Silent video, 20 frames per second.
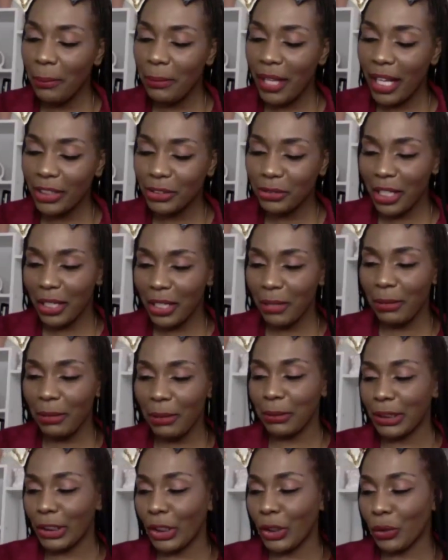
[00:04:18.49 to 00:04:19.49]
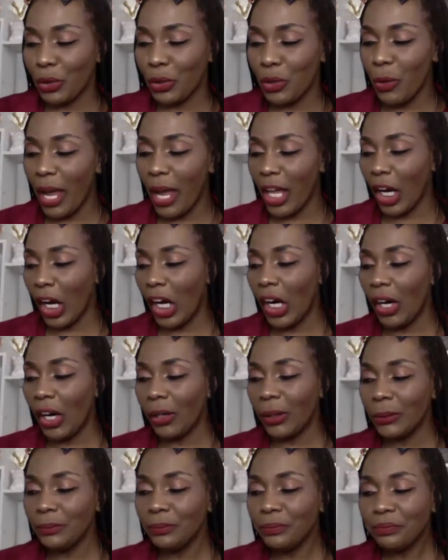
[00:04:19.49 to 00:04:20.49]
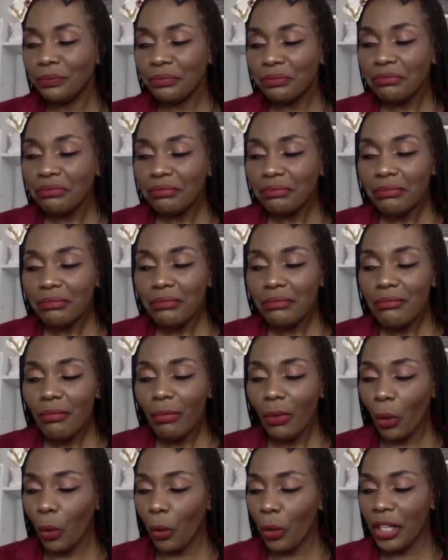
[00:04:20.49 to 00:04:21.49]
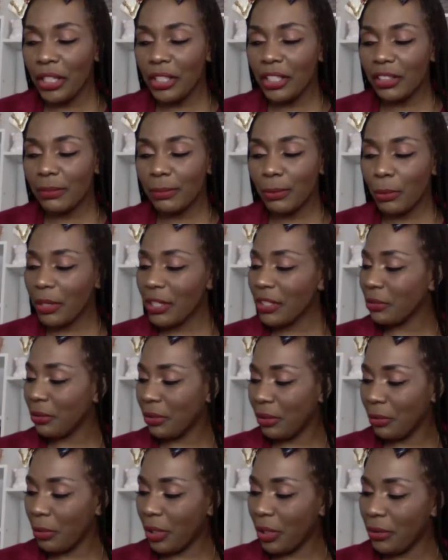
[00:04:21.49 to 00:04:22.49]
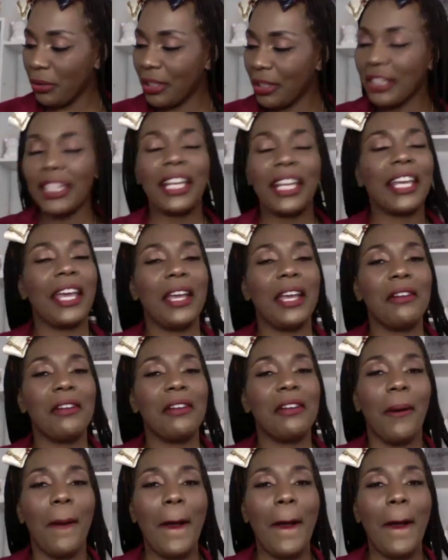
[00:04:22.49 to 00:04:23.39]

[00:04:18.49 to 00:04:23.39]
not trying to be political at all on this, but where do you think that came from?